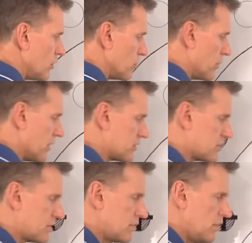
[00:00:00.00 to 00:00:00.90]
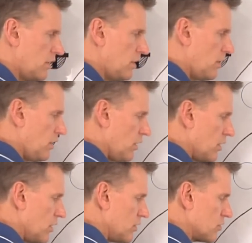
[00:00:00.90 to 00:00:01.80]
You pitch,
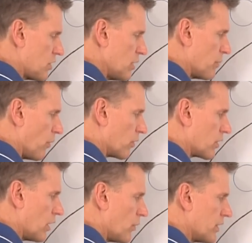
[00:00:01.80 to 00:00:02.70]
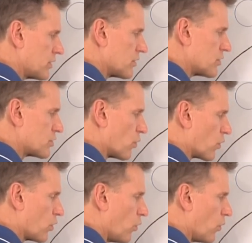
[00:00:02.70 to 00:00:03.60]
you keep on going to the
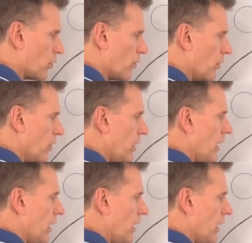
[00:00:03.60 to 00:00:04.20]
short corner,